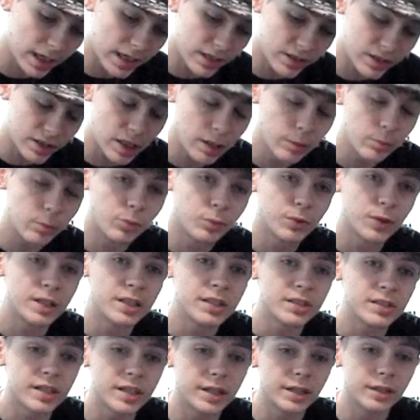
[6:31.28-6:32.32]
the guy's name who
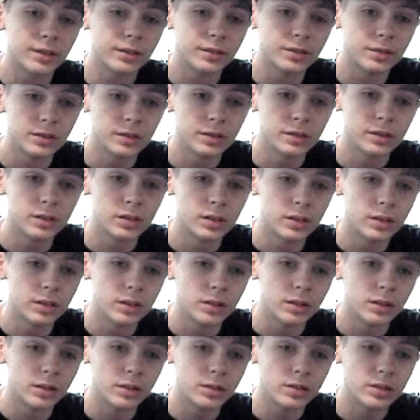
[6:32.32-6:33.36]
plays it.
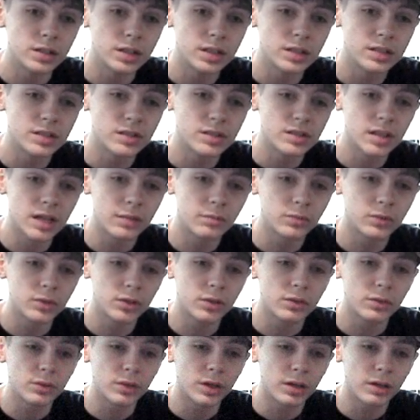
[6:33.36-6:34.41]
Jeez, same
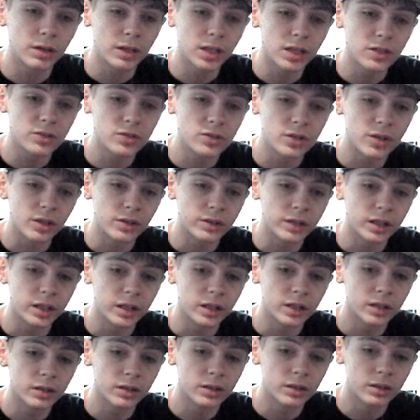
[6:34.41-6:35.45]
dude, a legend I
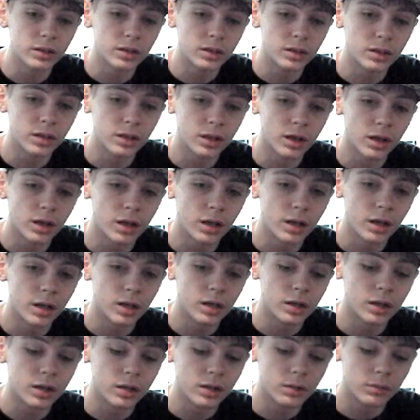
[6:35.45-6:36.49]
think.
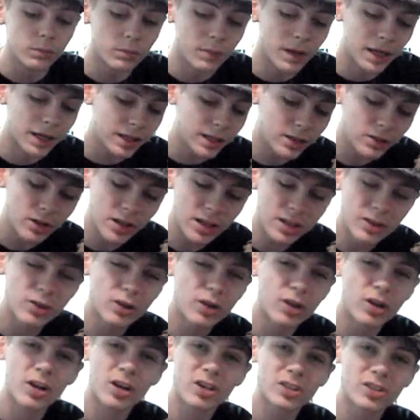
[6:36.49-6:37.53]
Man, he
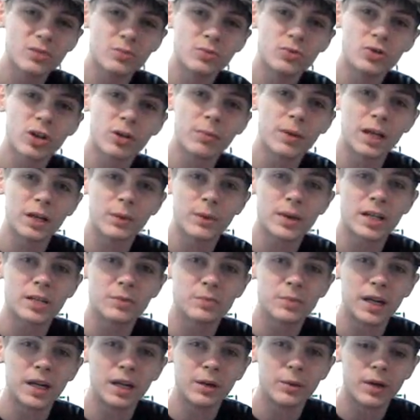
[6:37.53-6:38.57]
done an awesome job anyway
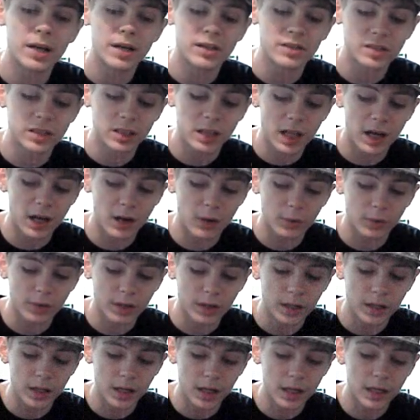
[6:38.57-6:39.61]
as Pennywise the clown,
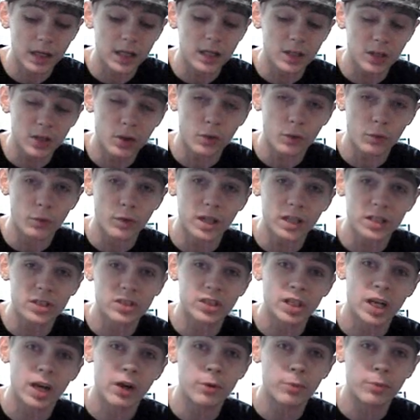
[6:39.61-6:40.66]
and he, you know, really
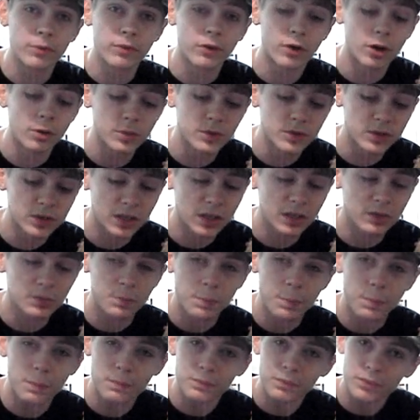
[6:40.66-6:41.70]
scary performance. That's,
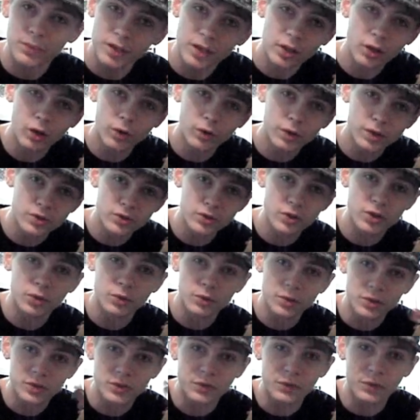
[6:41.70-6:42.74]
you know when
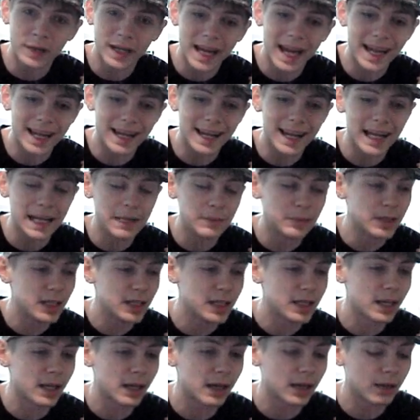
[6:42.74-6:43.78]
you just forget a name that
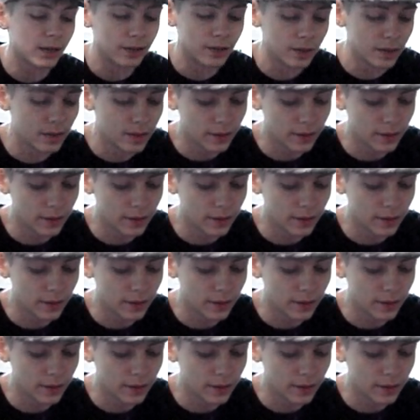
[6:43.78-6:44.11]
you can't.